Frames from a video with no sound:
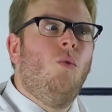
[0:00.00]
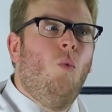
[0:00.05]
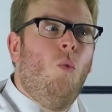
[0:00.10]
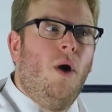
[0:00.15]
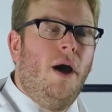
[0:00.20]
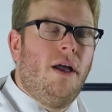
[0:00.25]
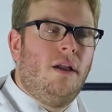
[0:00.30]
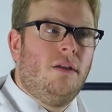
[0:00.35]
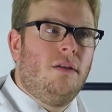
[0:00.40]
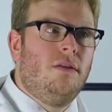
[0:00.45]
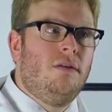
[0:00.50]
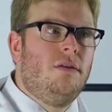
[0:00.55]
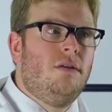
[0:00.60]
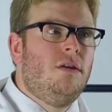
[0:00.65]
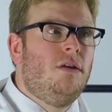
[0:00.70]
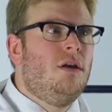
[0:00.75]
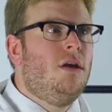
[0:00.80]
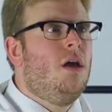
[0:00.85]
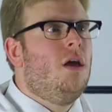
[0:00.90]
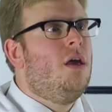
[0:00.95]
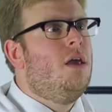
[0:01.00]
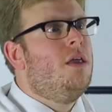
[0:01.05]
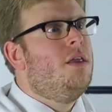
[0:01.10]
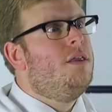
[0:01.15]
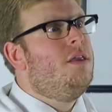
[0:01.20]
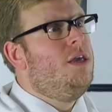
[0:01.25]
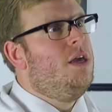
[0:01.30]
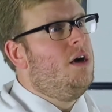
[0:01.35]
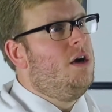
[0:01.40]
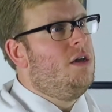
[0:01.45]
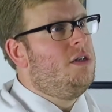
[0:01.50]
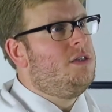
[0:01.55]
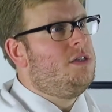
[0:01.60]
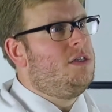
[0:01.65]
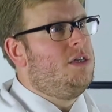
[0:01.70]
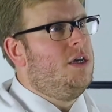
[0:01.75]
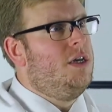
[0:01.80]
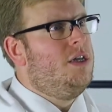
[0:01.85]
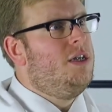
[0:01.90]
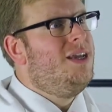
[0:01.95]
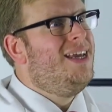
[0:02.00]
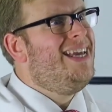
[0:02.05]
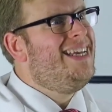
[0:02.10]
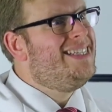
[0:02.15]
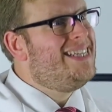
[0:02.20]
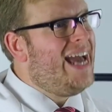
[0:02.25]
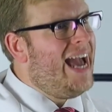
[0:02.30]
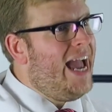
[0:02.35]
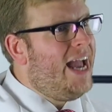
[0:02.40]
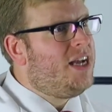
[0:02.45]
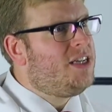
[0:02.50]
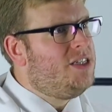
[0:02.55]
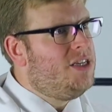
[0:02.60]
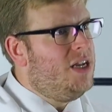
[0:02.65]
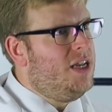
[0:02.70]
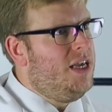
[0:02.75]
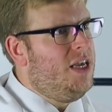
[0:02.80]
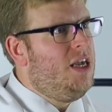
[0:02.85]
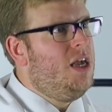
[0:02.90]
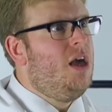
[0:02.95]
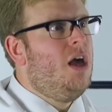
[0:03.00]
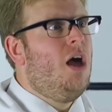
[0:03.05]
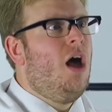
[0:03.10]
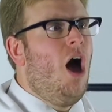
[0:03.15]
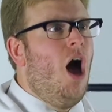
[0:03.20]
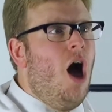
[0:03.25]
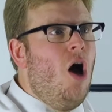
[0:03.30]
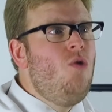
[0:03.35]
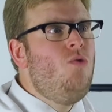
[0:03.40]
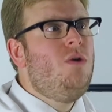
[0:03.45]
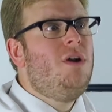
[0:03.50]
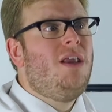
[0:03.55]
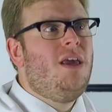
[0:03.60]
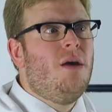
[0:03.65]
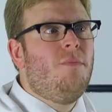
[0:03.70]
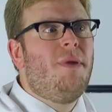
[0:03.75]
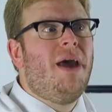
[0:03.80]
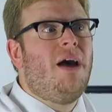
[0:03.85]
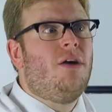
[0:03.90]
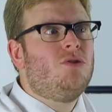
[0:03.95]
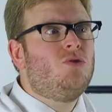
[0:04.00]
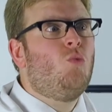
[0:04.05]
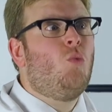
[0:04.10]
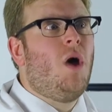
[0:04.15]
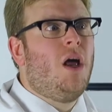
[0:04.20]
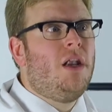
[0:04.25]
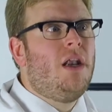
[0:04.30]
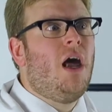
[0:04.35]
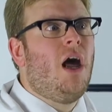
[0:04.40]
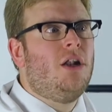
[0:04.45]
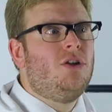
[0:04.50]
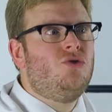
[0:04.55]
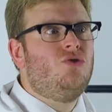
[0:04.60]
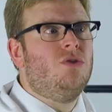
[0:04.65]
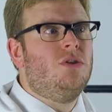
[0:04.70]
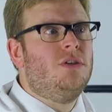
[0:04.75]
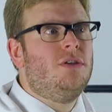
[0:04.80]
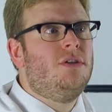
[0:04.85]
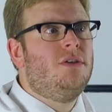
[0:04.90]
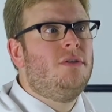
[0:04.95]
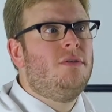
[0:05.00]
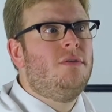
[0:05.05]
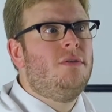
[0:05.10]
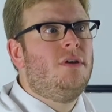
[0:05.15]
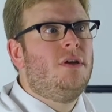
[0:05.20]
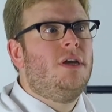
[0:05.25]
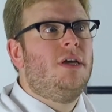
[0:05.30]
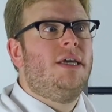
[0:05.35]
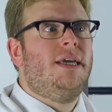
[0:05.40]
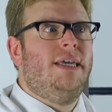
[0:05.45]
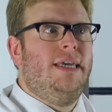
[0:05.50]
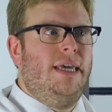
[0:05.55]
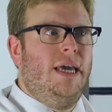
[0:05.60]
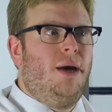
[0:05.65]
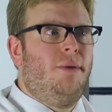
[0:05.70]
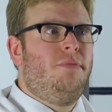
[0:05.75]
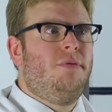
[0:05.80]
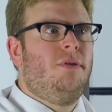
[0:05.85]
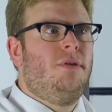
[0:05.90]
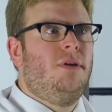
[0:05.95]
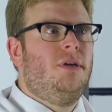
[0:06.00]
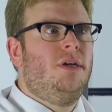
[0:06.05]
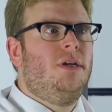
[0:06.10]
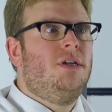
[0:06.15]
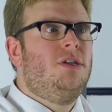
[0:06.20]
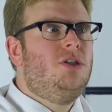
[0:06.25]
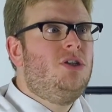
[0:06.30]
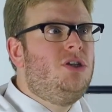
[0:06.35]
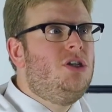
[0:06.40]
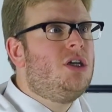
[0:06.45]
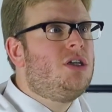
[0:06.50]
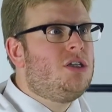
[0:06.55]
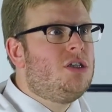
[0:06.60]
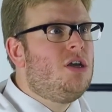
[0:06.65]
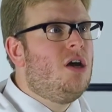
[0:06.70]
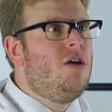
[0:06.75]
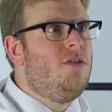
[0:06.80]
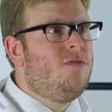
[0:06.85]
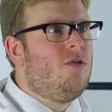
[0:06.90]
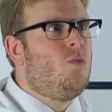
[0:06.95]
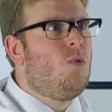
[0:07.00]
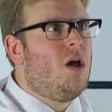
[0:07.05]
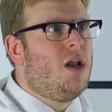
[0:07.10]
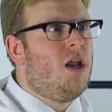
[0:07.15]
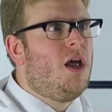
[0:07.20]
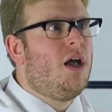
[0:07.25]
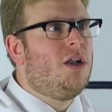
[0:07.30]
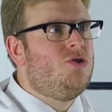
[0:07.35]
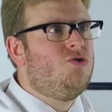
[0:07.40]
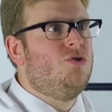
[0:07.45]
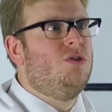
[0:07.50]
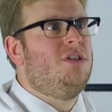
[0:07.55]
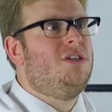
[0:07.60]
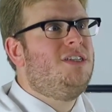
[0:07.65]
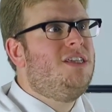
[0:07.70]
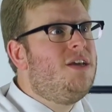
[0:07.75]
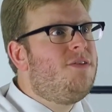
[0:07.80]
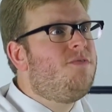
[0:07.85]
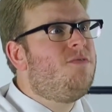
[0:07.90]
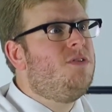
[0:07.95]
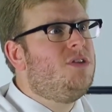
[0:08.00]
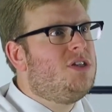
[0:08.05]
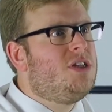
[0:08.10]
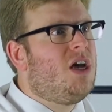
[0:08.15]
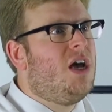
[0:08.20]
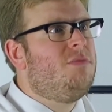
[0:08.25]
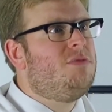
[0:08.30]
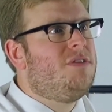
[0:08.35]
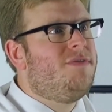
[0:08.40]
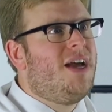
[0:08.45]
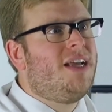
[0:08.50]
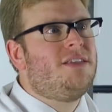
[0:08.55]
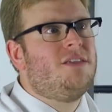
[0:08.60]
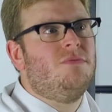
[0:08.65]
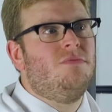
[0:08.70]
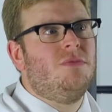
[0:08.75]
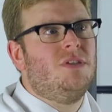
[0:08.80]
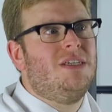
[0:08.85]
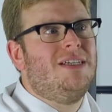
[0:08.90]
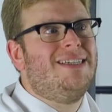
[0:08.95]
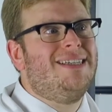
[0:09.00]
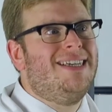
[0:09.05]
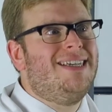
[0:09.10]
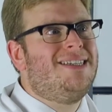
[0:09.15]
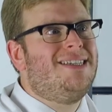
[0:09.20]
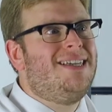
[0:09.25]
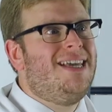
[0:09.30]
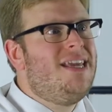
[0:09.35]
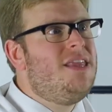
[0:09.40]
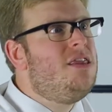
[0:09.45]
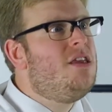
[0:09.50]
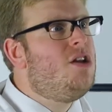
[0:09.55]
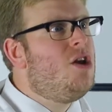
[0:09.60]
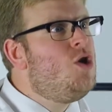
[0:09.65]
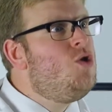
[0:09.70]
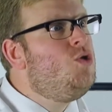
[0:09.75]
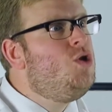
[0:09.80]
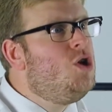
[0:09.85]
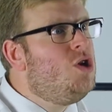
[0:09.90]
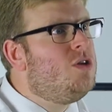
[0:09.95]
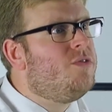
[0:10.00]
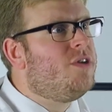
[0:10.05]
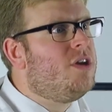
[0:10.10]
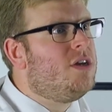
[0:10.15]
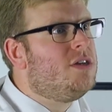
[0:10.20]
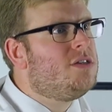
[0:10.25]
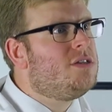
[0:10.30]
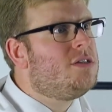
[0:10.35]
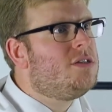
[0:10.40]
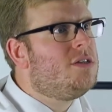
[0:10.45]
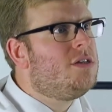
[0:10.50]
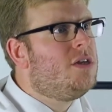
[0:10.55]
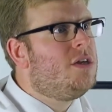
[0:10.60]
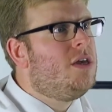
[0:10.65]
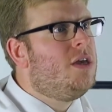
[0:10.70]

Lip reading: Well, the answer is actually only about 100. Yup, just over 100 different types of atoms exist in the known universe.